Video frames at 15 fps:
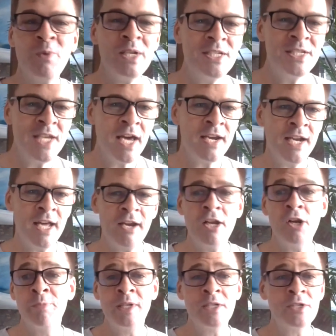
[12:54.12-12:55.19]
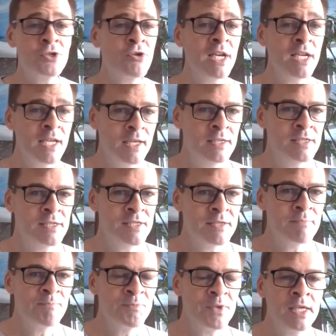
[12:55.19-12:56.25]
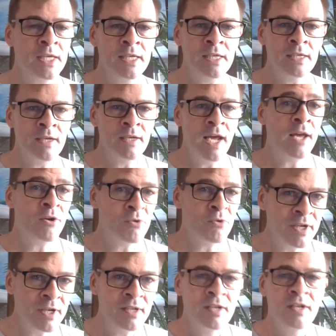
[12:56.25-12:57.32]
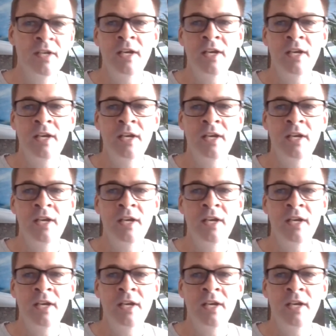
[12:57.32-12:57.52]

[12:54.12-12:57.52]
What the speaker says: we started out helping street kids in Hanoi,